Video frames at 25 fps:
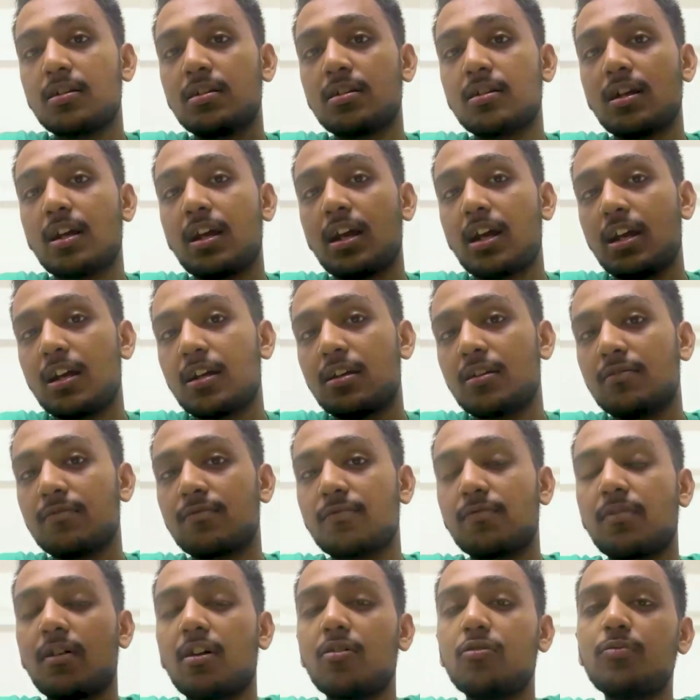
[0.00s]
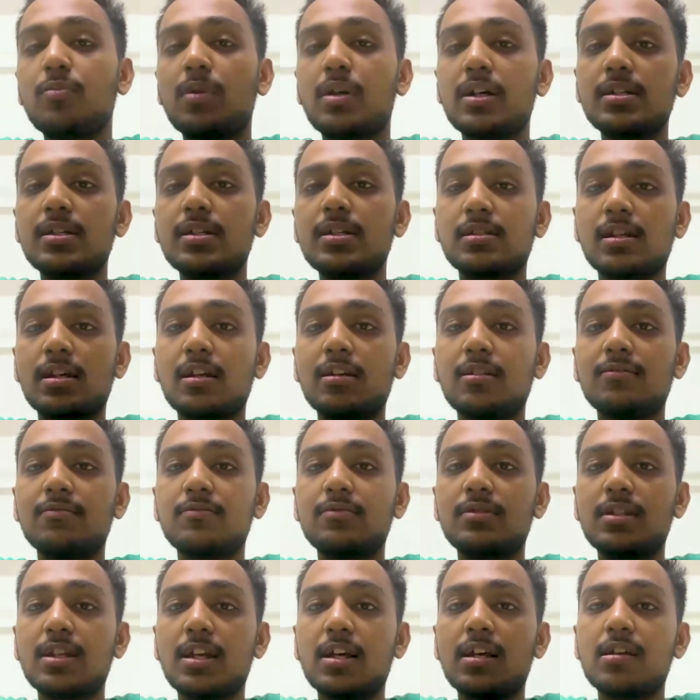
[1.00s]
and found myself
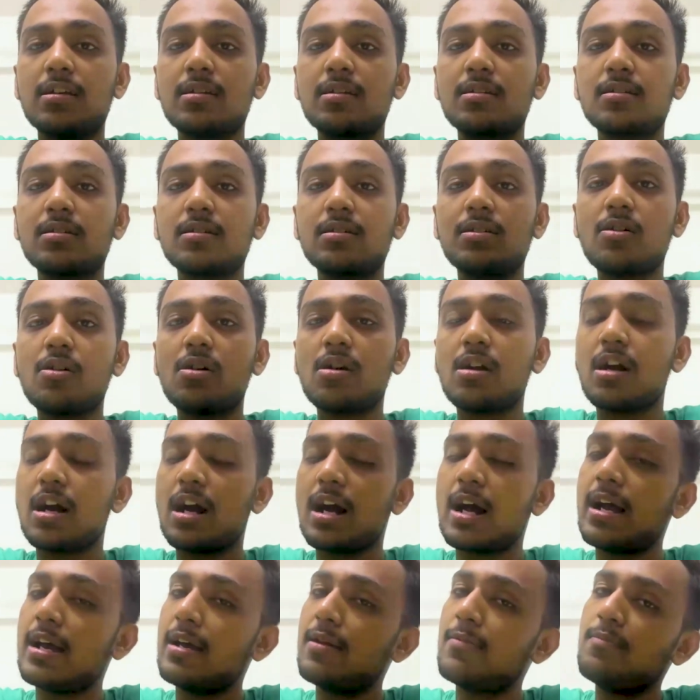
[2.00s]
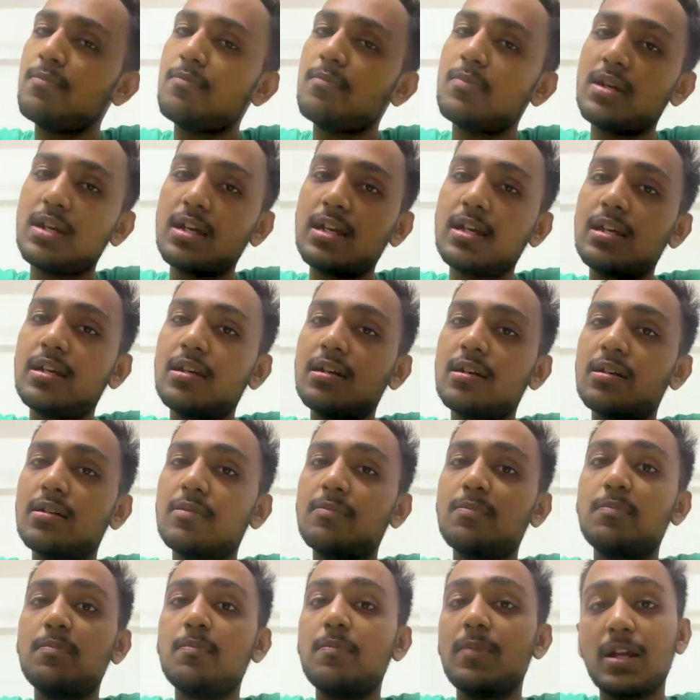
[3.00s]
that I'm being
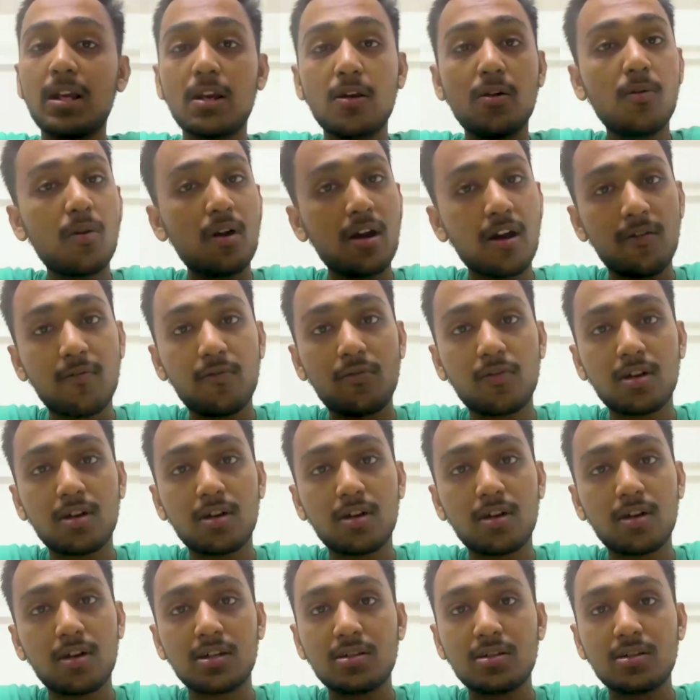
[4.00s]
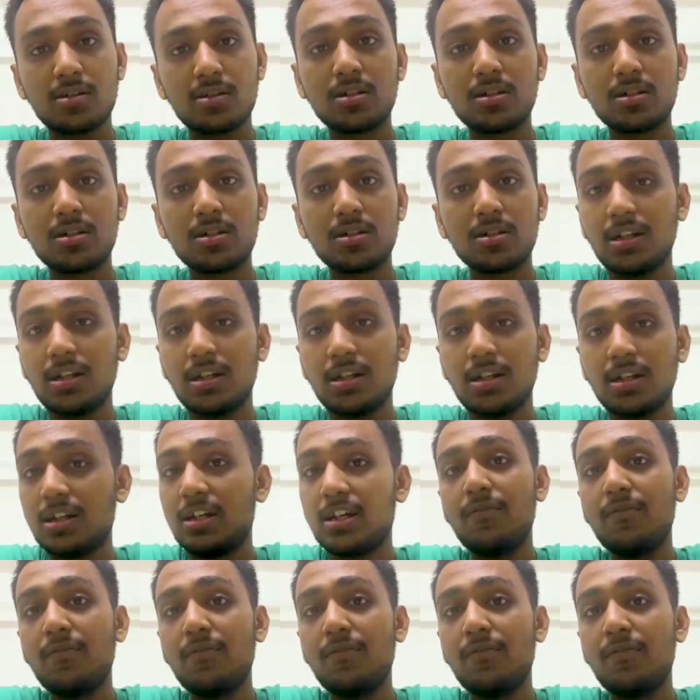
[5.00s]
below average in
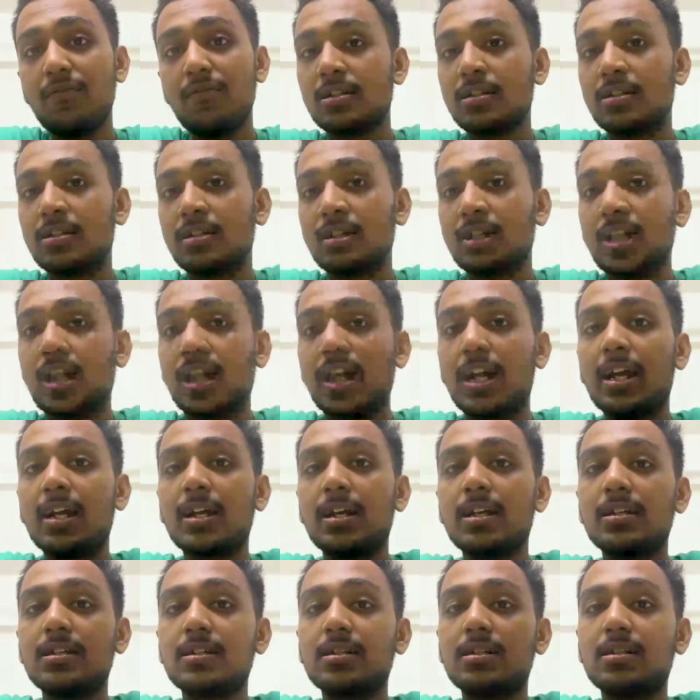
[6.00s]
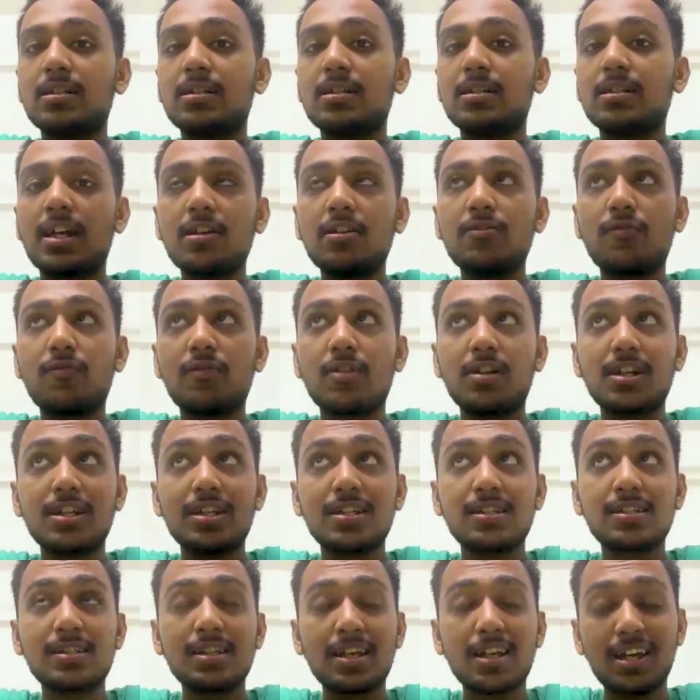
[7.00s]
everything and can't finish
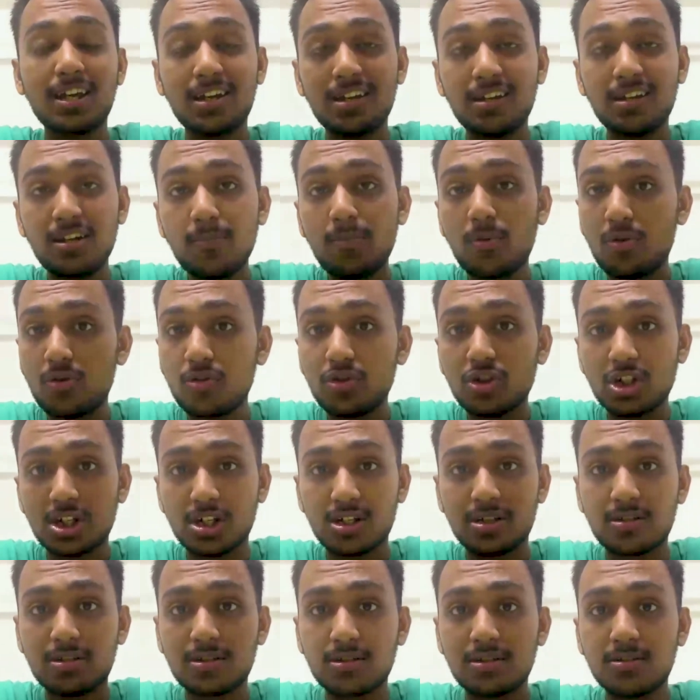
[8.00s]
any project,